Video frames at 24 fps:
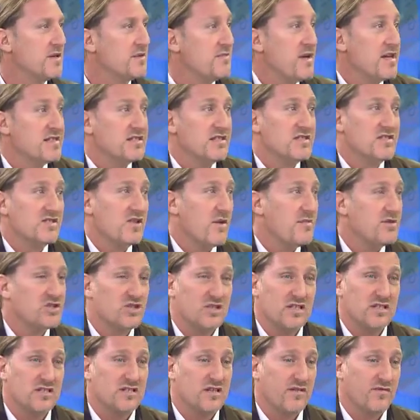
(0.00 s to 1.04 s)
It makes it so much
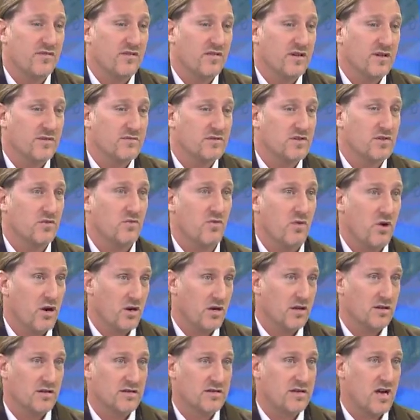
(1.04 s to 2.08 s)
easier for them to
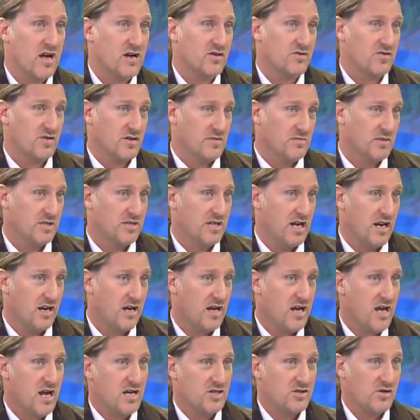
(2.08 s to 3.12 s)
work in this country but then
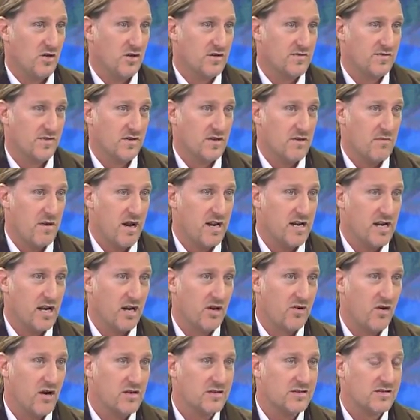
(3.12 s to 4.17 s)
transfer the money
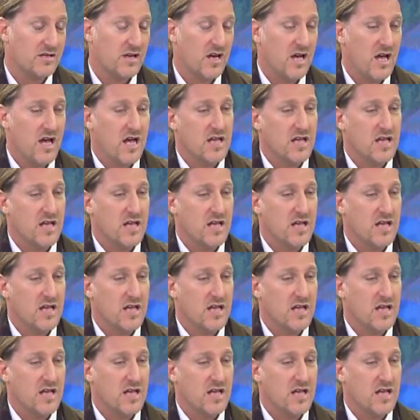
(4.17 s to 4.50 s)
across.